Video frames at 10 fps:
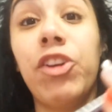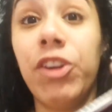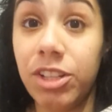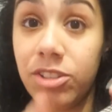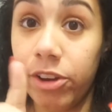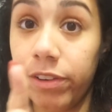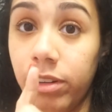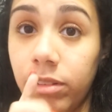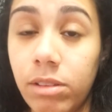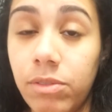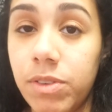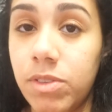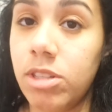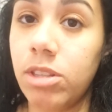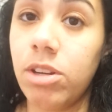30, sorry.
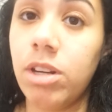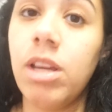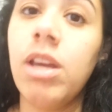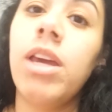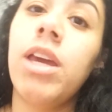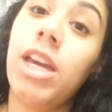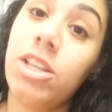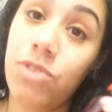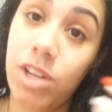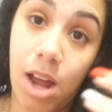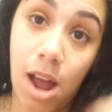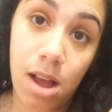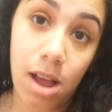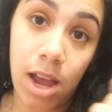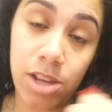15 to 30. It gets really
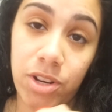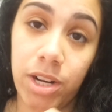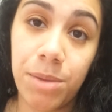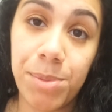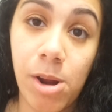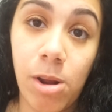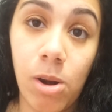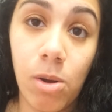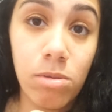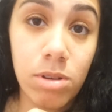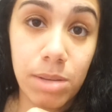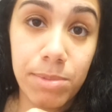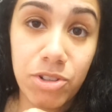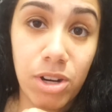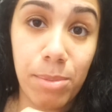hot. I try to keep it on low because I'm
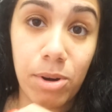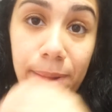not trying to burn